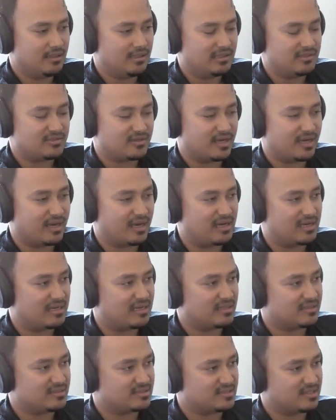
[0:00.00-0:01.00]
You know, I, I
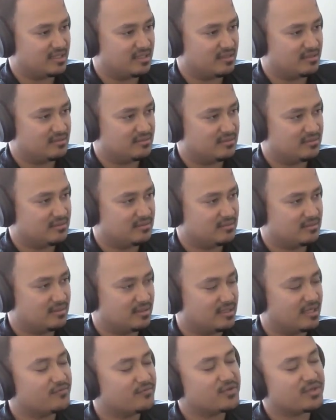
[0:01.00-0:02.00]
gotta say,
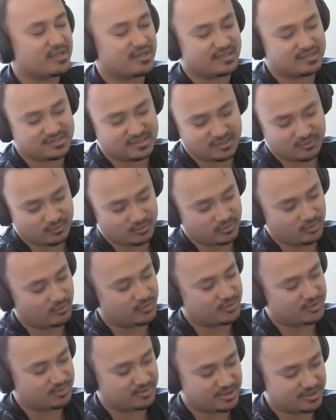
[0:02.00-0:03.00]
and everything I say will
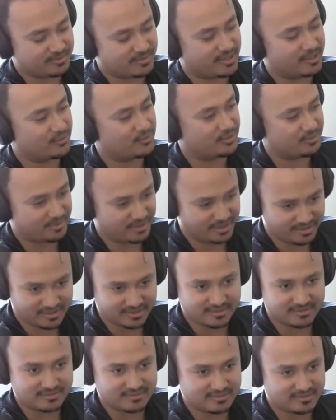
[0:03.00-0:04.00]
always be my own opinion.